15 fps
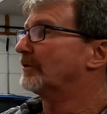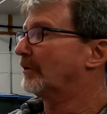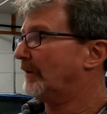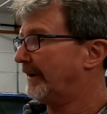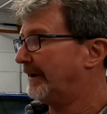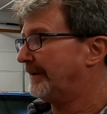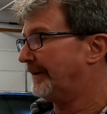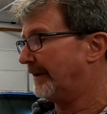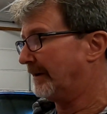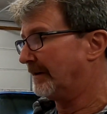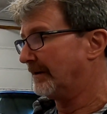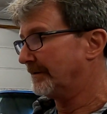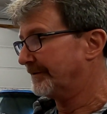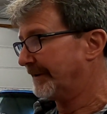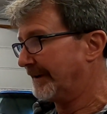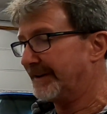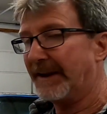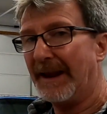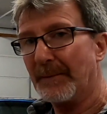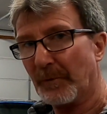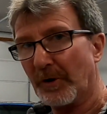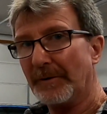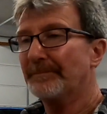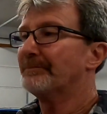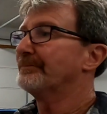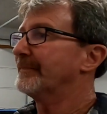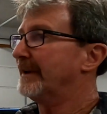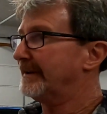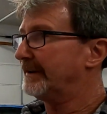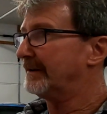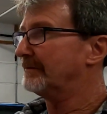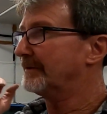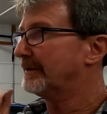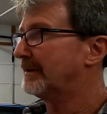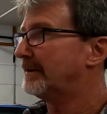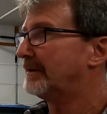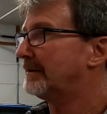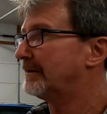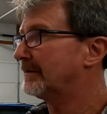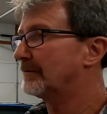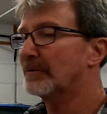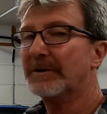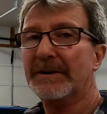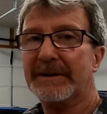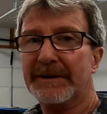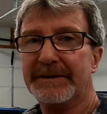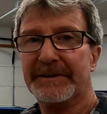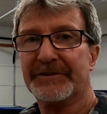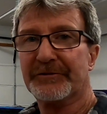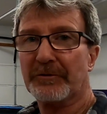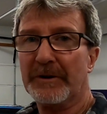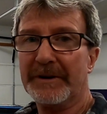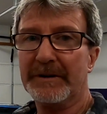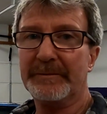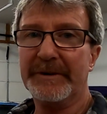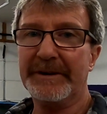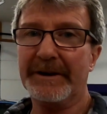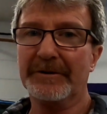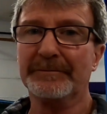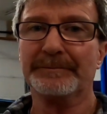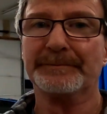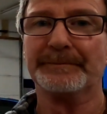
I'm gonna go ahead and uh, set the camera up and then we're gonna get this strut up in there.